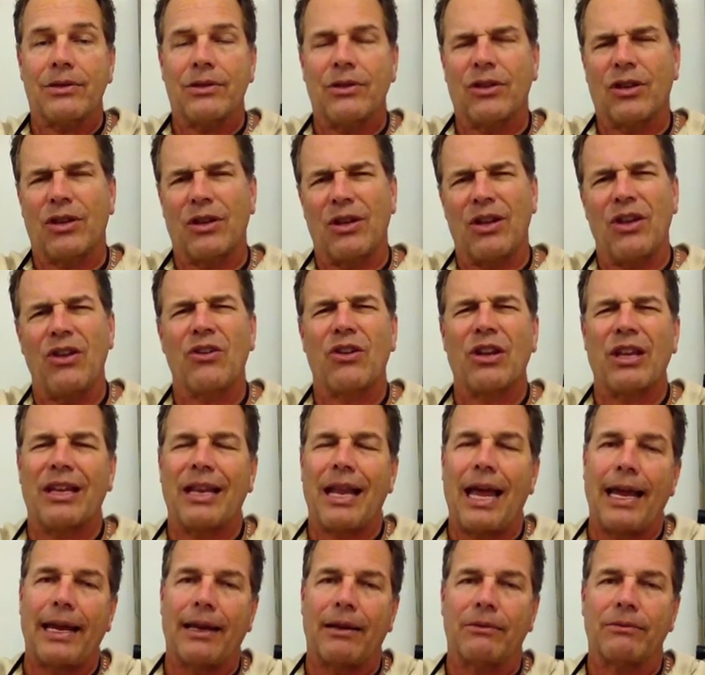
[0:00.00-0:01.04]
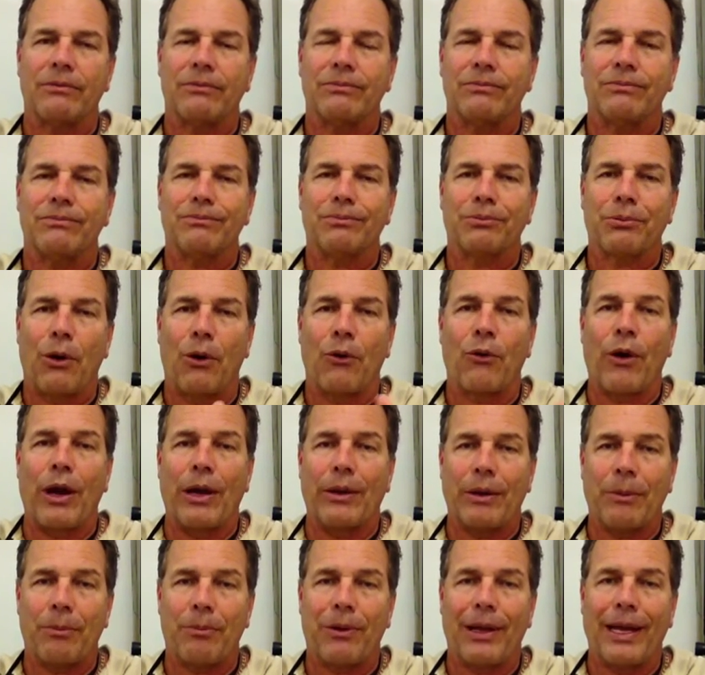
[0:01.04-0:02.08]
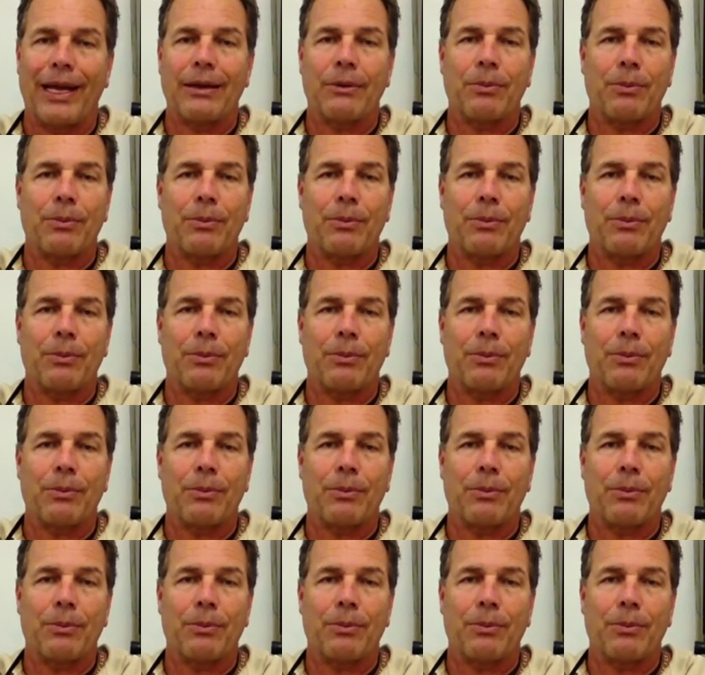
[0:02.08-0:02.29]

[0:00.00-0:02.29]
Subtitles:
You can like program the plant